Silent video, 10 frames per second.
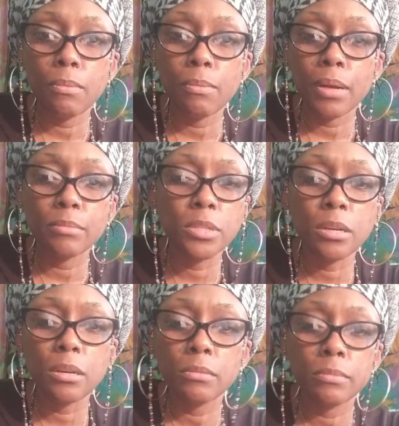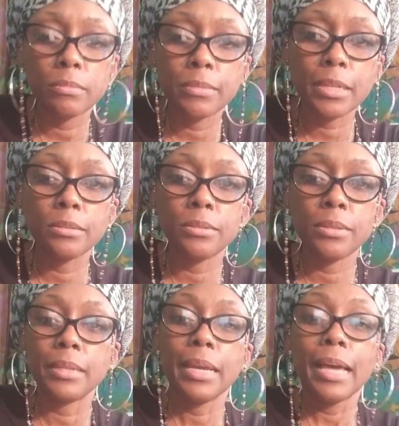No, not gonna do
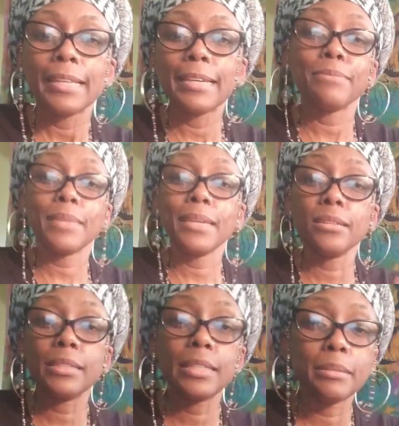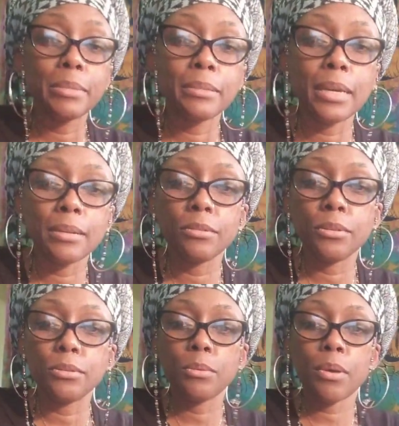that. Thank you, Lincoln, but I don't know
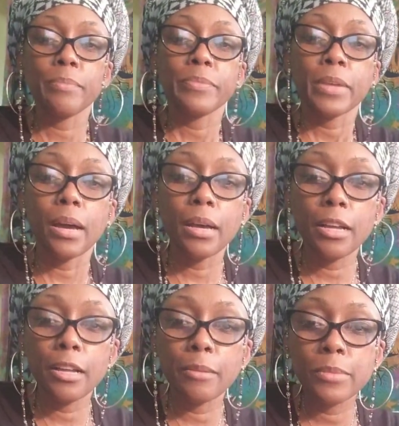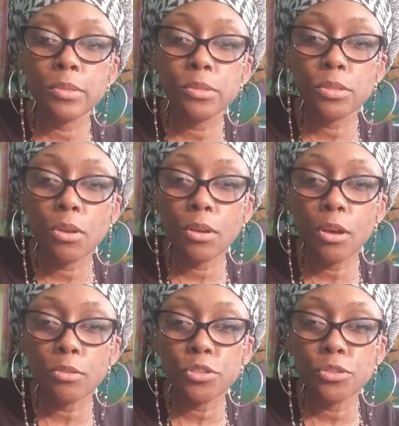who you are. Soul
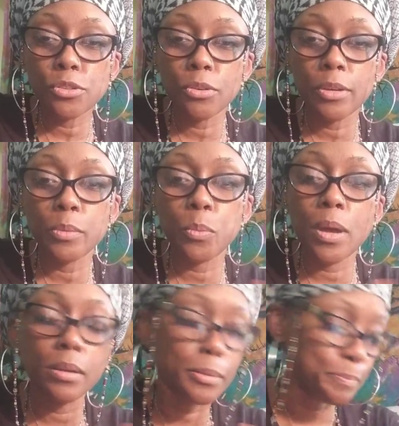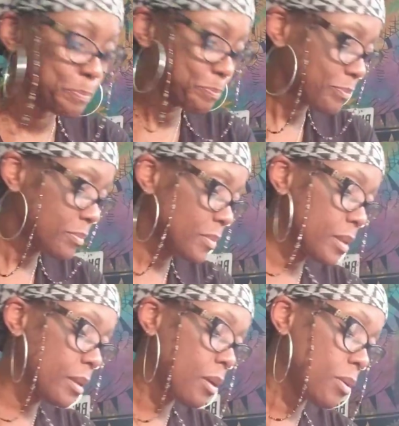Coach joined. Welcome.
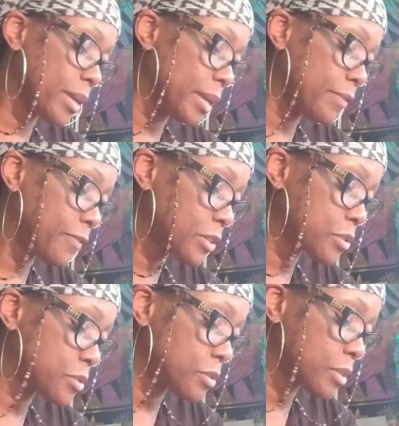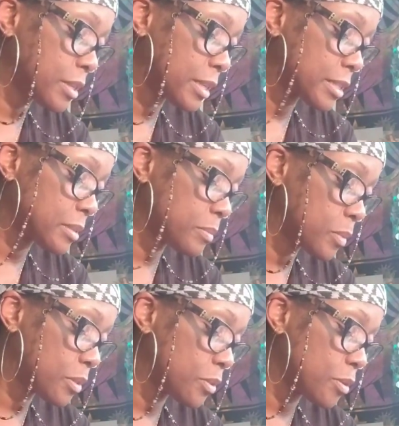Okay, functional, connecting
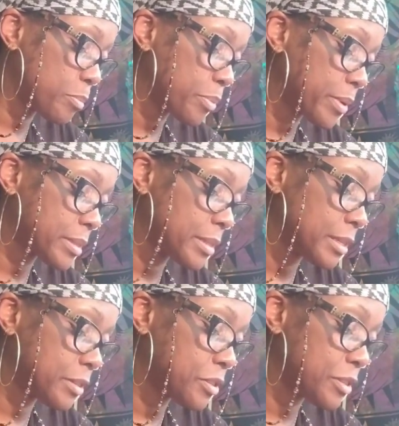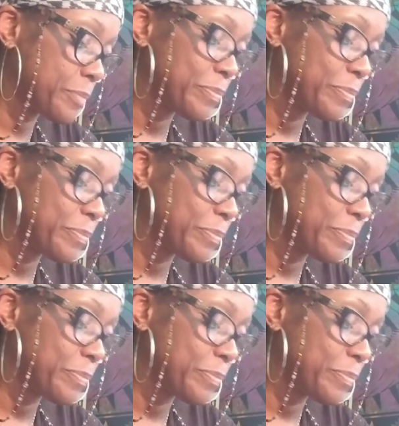with your present energy.